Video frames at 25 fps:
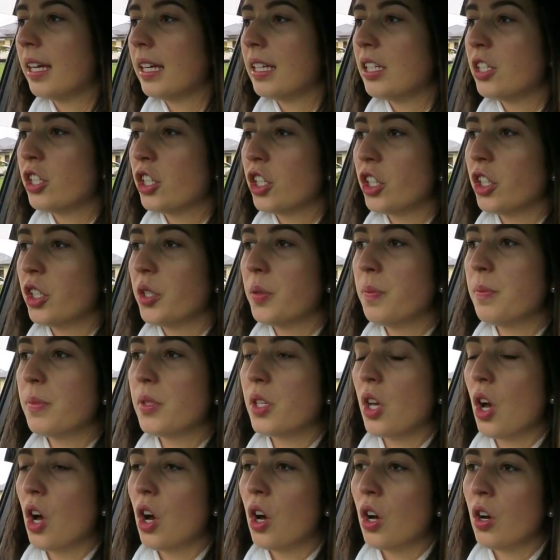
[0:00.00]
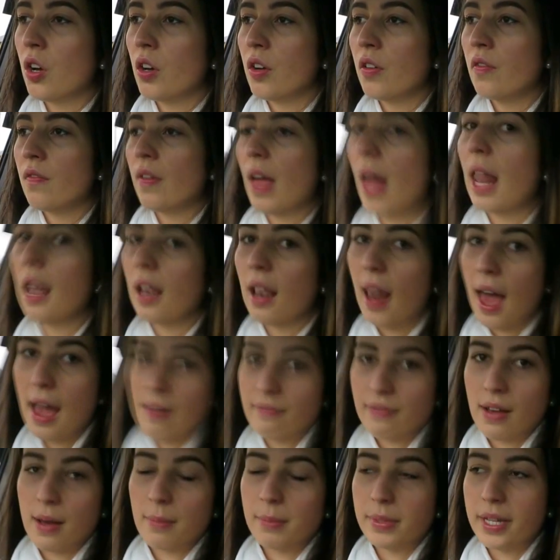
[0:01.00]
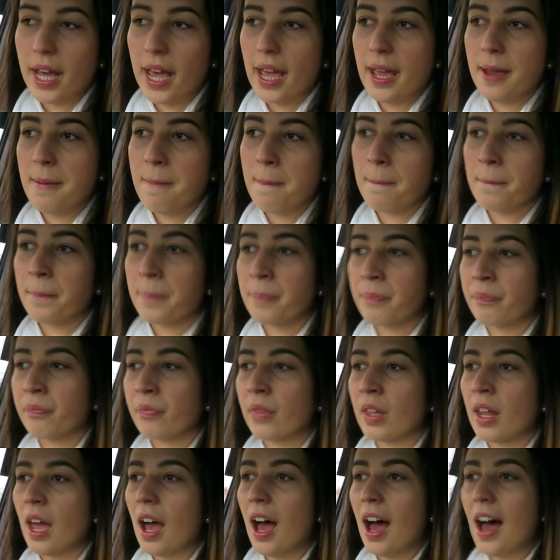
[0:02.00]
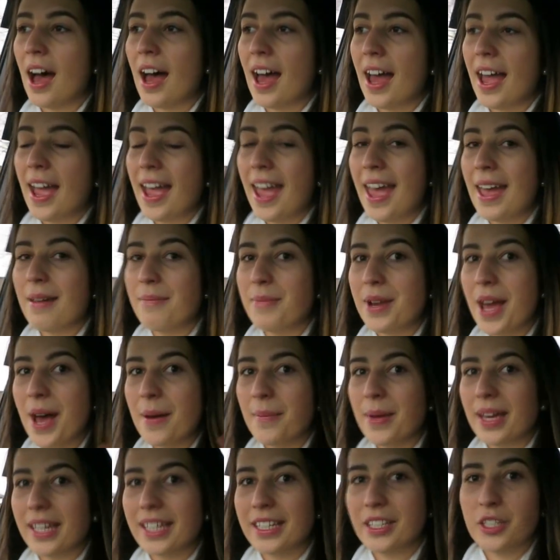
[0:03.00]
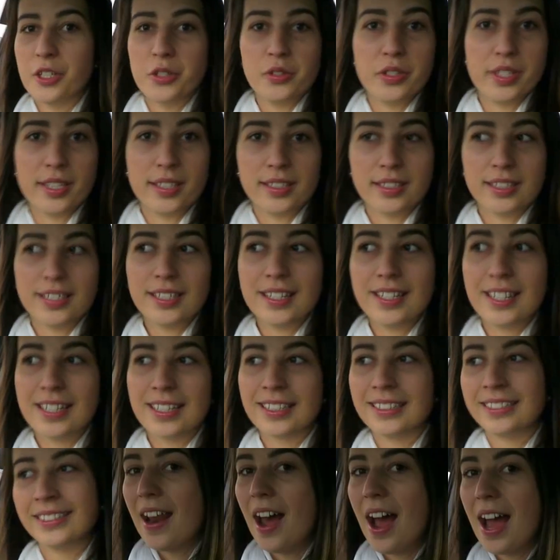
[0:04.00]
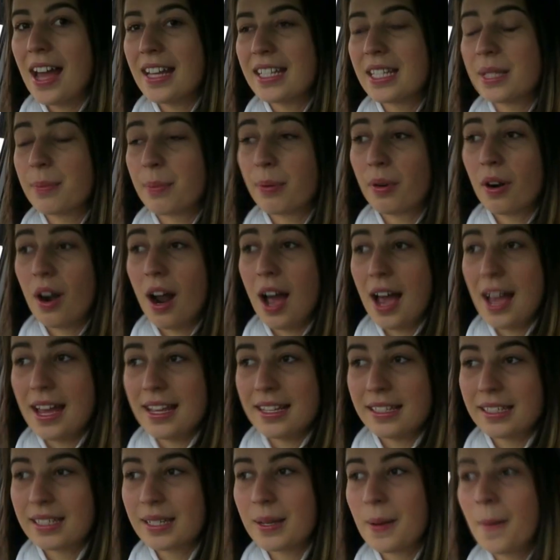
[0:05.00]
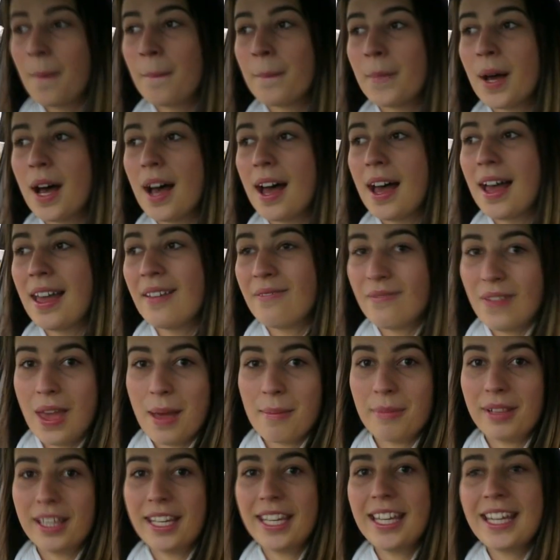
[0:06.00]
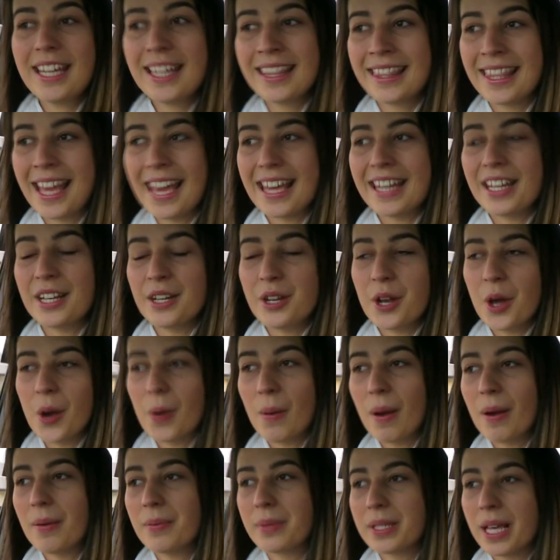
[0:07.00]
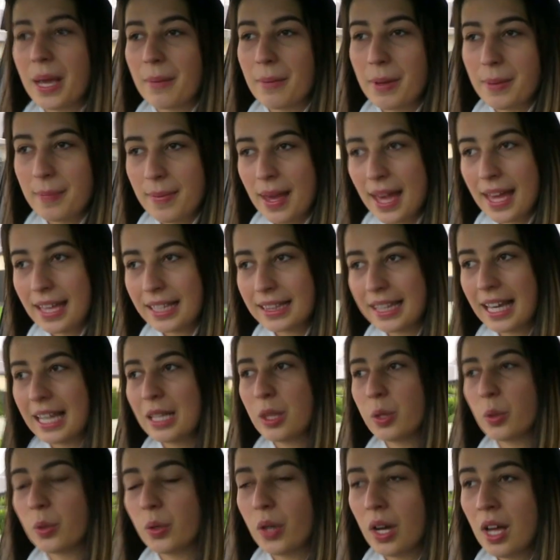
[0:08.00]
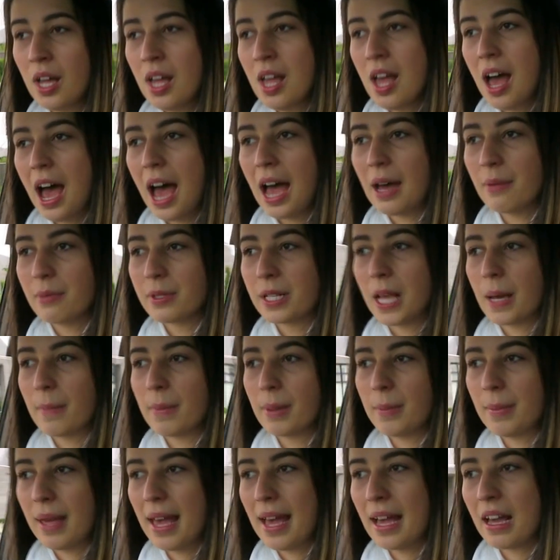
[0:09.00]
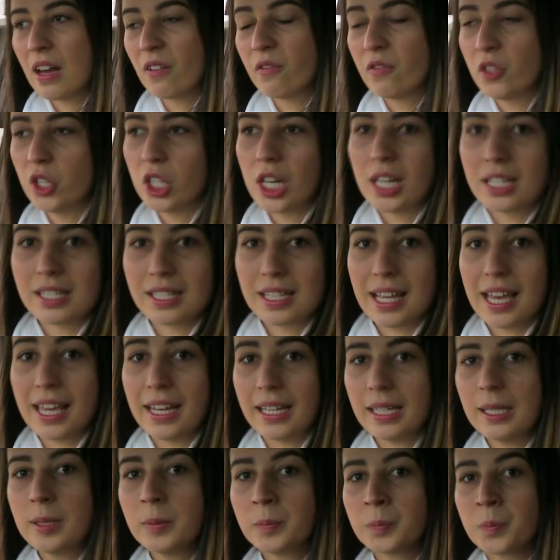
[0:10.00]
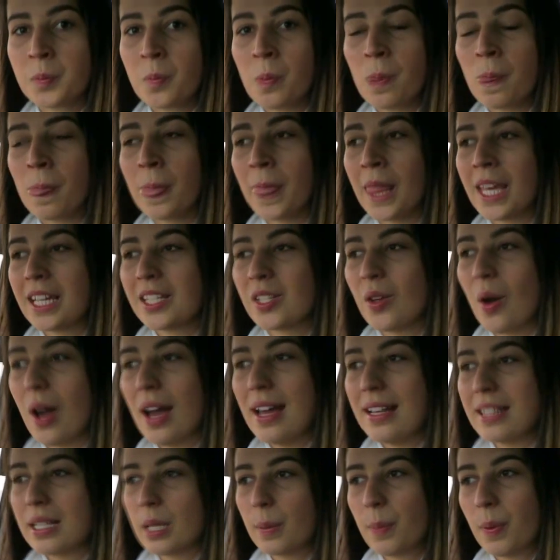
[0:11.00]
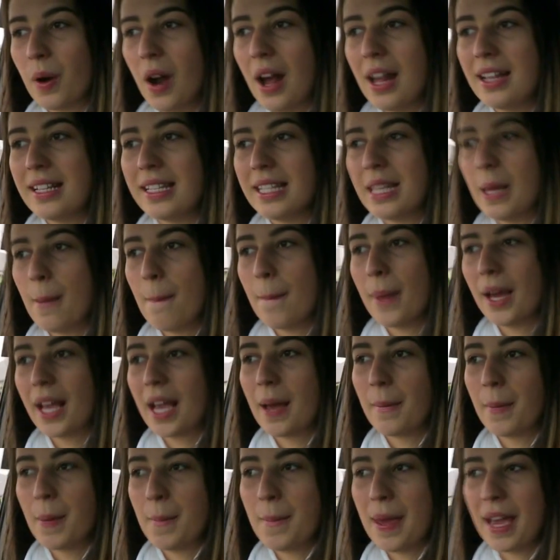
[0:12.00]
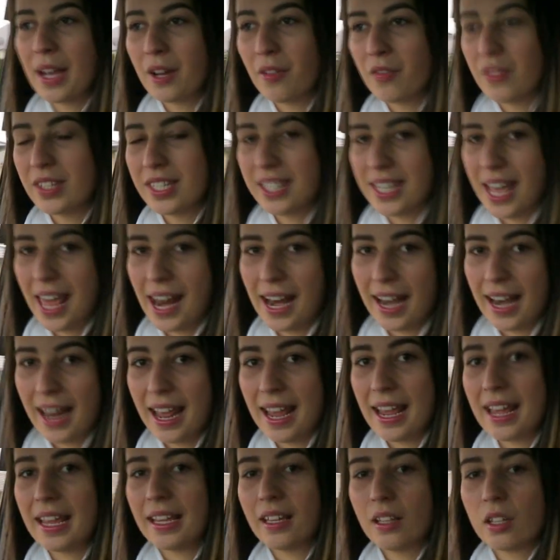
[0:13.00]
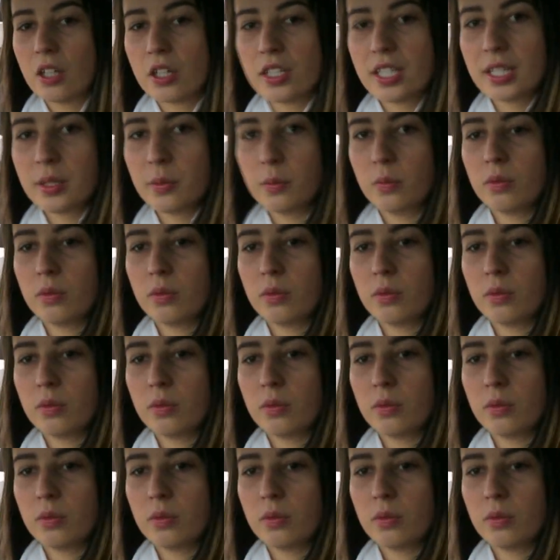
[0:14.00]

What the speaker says: In terms of life update, I am now back in New Zealand. Now, I surprised my family. They didn't know I was coming back. They thought I was coming back a few days later. So I surprised them by coming back on Saturday because it